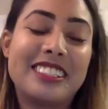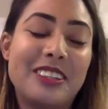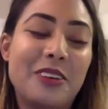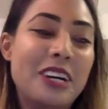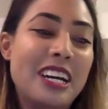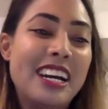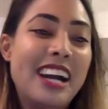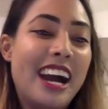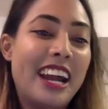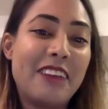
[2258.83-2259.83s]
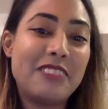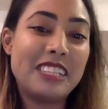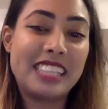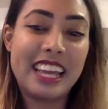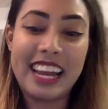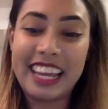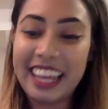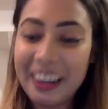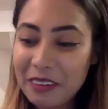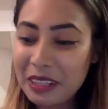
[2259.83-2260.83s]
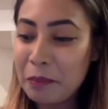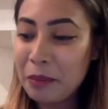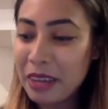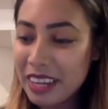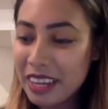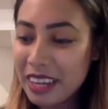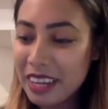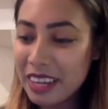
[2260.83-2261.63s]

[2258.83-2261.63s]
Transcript: So I'd have to say I can't really pick